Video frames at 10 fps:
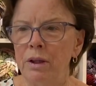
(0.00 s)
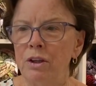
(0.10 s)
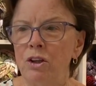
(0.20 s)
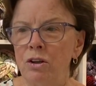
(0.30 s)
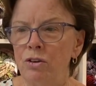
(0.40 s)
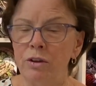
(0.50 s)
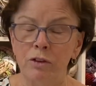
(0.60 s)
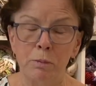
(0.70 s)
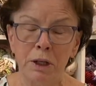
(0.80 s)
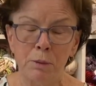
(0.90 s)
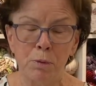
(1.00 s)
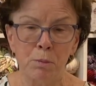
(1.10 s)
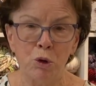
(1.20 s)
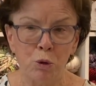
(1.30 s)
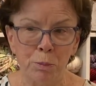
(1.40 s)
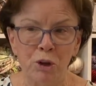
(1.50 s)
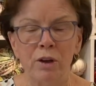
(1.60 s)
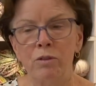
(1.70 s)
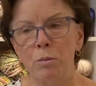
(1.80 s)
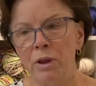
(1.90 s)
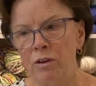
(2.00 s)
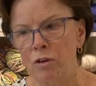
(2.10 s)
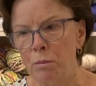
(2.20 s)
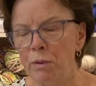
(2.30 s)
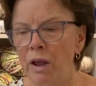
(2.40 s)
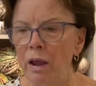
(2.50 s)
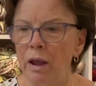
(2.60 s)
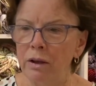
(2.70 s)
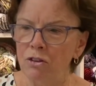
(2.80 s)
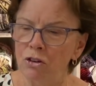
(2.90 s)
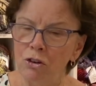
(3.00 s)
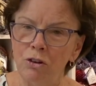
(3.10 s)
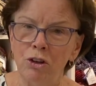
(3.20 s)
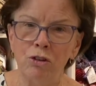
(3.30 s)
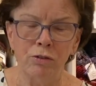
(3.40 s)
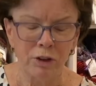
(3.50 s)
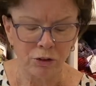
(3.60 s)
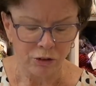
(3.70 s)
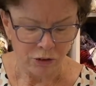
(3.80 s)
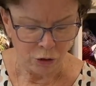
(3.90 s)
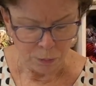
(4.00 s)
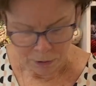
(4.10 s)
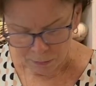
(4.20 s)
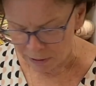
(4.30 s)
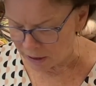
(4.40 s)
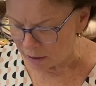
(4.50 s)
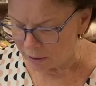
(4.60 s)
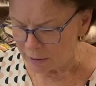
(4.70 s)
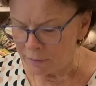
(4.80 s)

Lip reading: you know, you have to pick up the poop and you have the plastic bag, and so you need your fingers to open the bag.